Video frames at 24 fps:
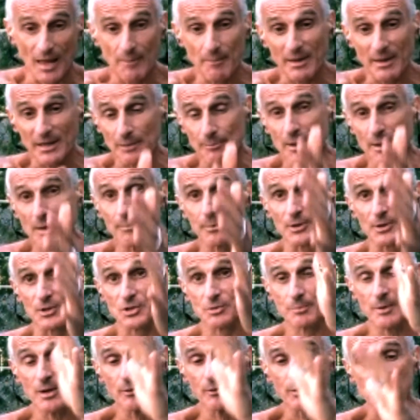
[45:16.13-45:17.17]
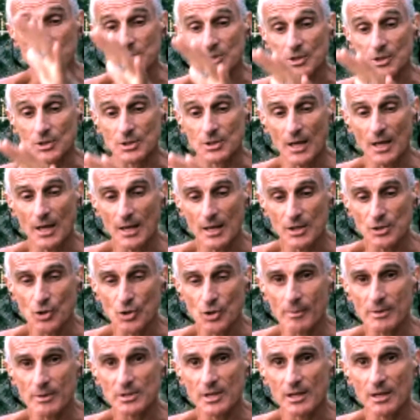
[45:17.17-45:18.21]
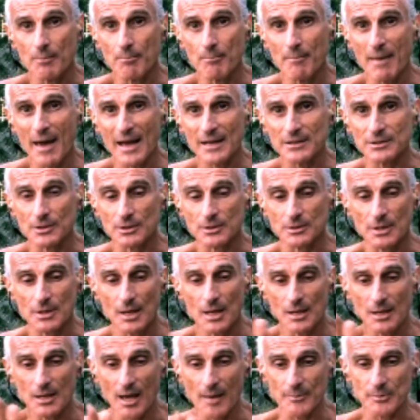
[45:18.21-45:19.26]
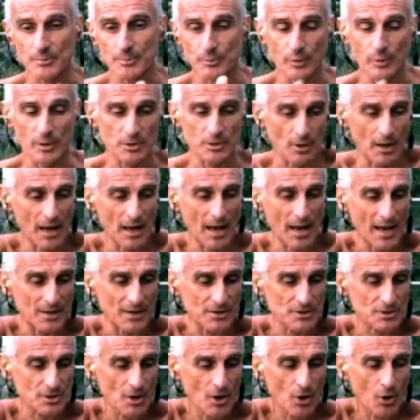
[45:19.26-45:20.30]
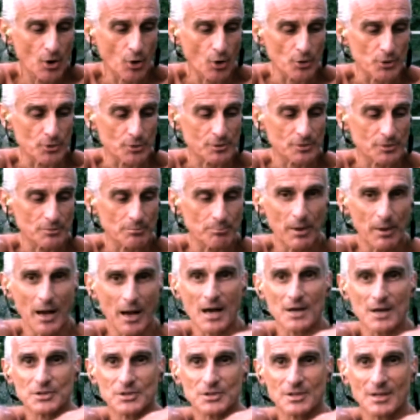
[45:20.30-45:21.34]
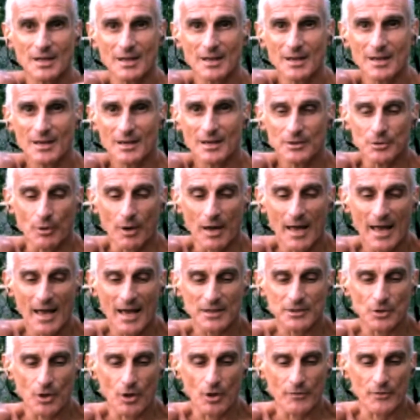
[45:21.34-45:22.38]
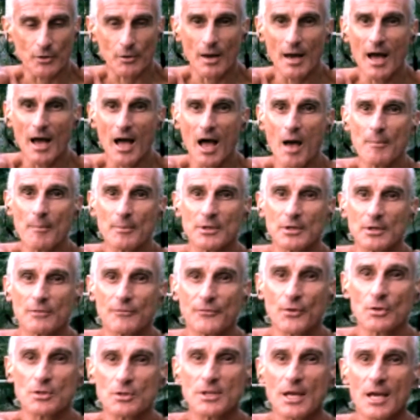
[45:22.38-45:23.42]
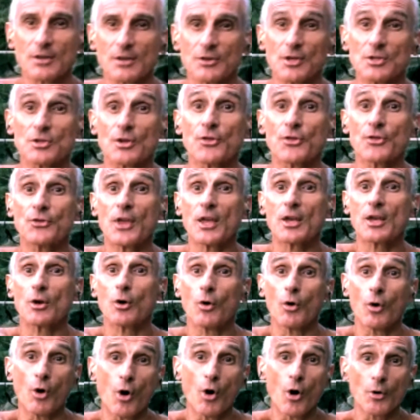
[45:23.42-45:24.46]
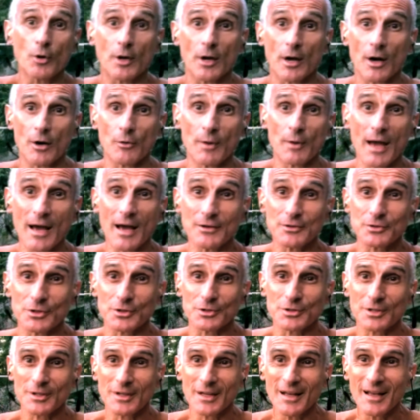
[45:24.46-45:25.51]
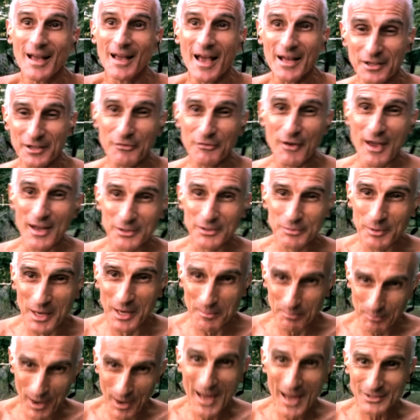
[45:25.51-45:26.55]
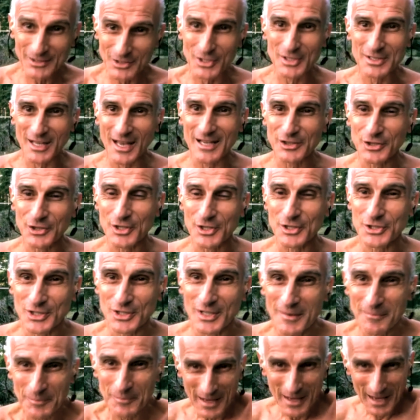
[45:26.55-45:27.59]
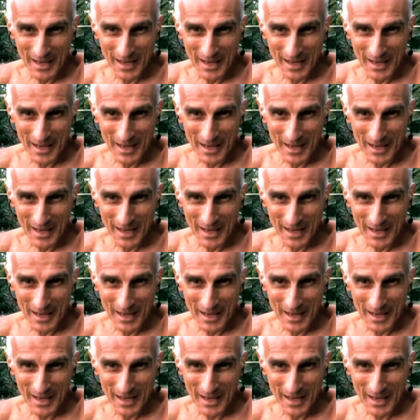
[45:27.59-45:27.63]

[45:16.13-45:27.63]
And many people experience this. It's almost like a magnet comes between your hands, or you can pass your hand over your arm and it feels like there's a thick aura around it. And in fact, when I practice like this